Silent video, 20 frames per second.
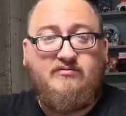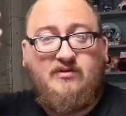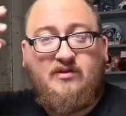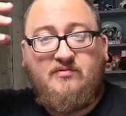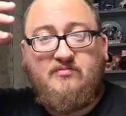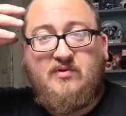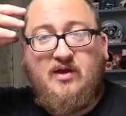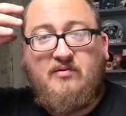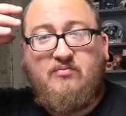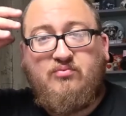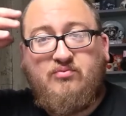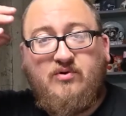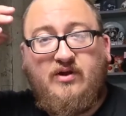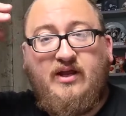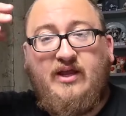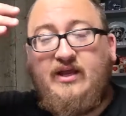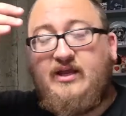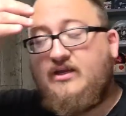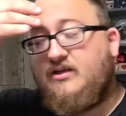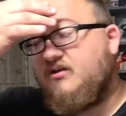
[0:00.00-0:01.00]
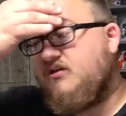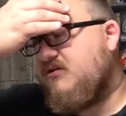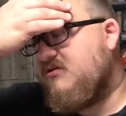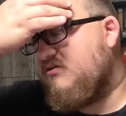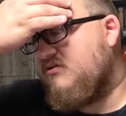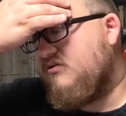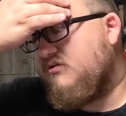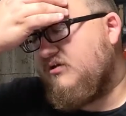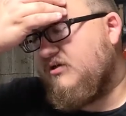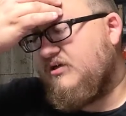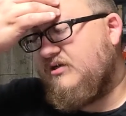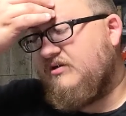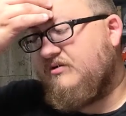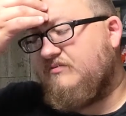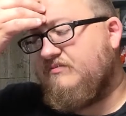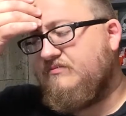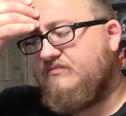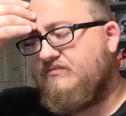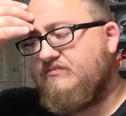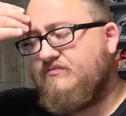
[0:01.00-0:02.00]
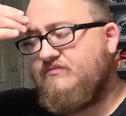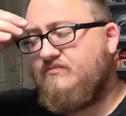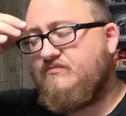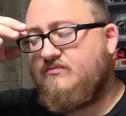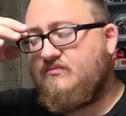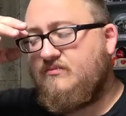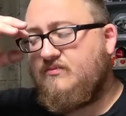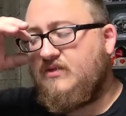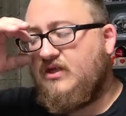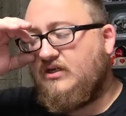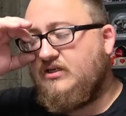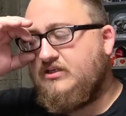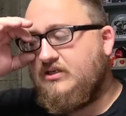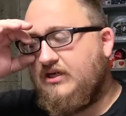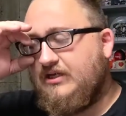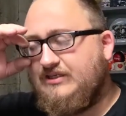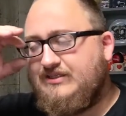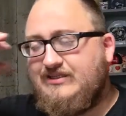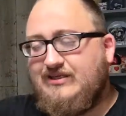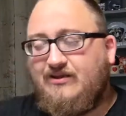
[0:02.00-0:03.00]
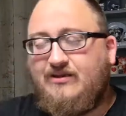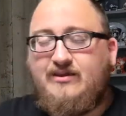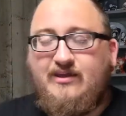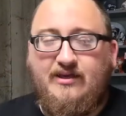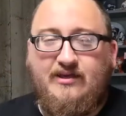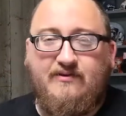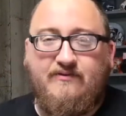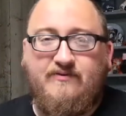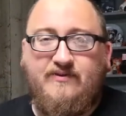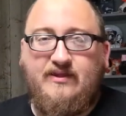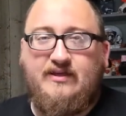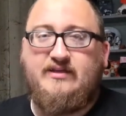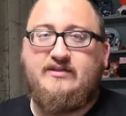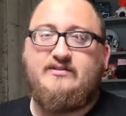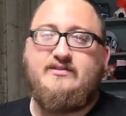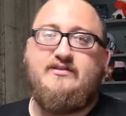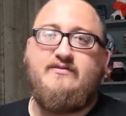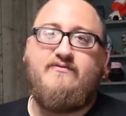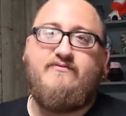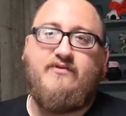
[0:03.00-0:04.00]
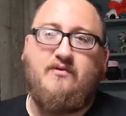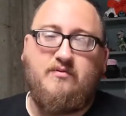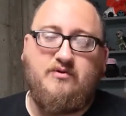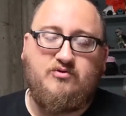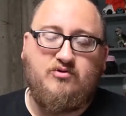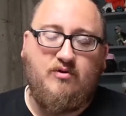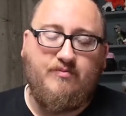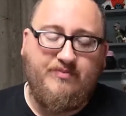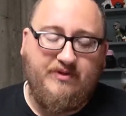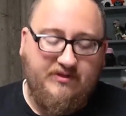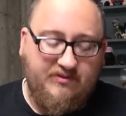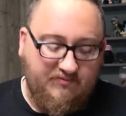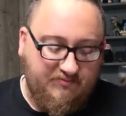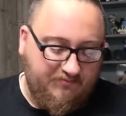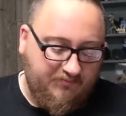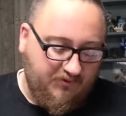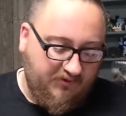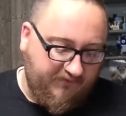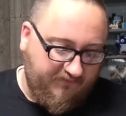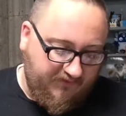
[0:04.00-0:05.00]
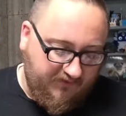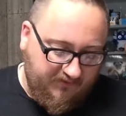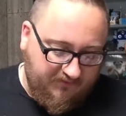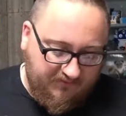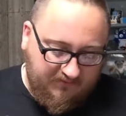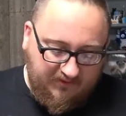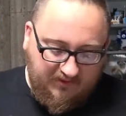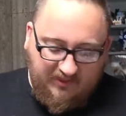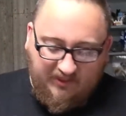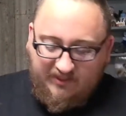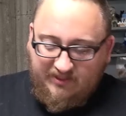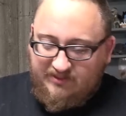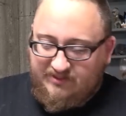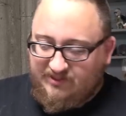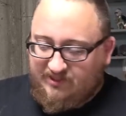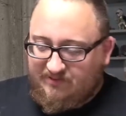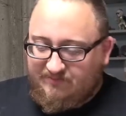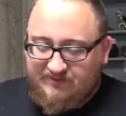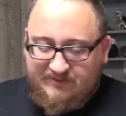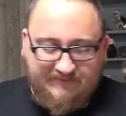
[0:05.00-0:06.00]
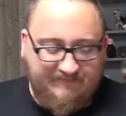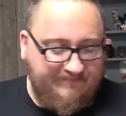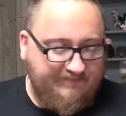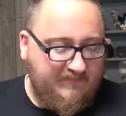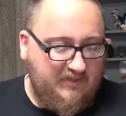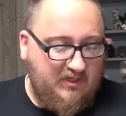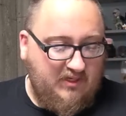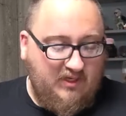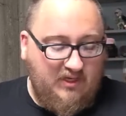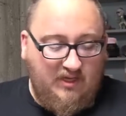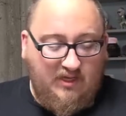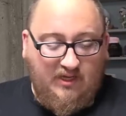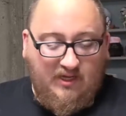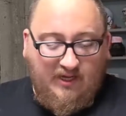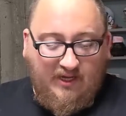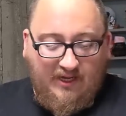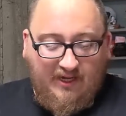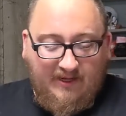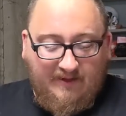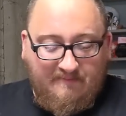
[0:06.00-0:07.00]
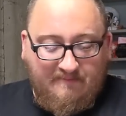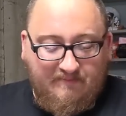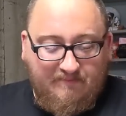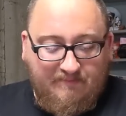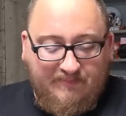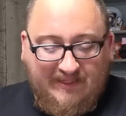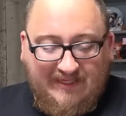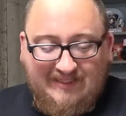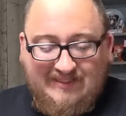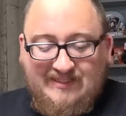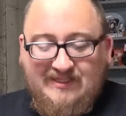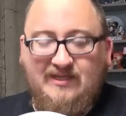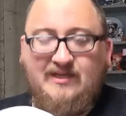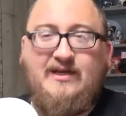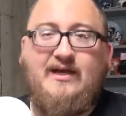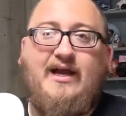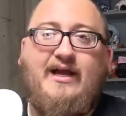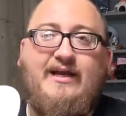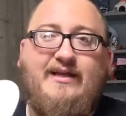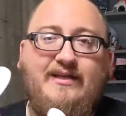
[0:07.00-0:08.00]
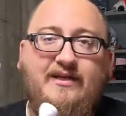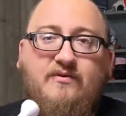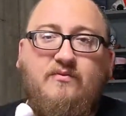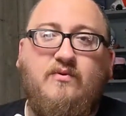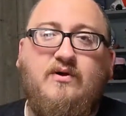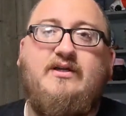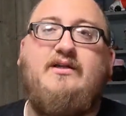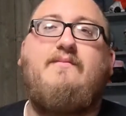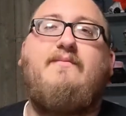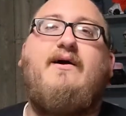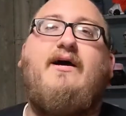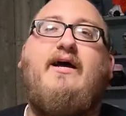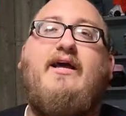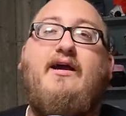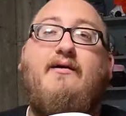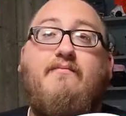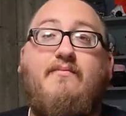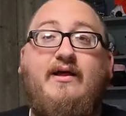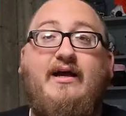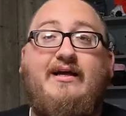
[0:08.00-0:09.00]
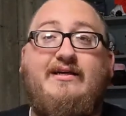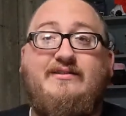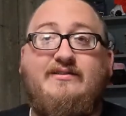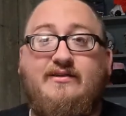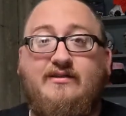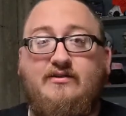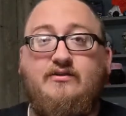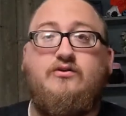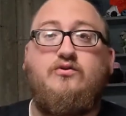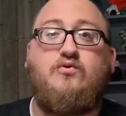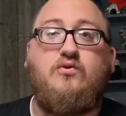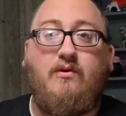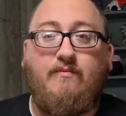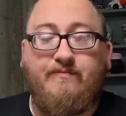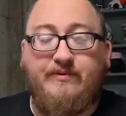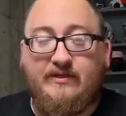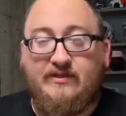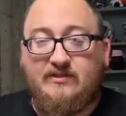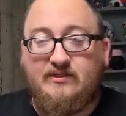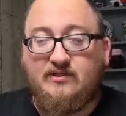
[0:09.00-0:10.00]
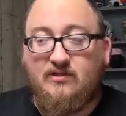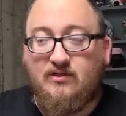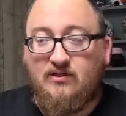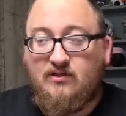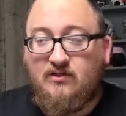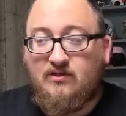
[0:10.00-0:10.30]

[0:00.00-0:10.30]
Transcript: In my brain, I still think of things from a trumpet point of view a lot of the times. But I didn't want to buy a plastic trumpet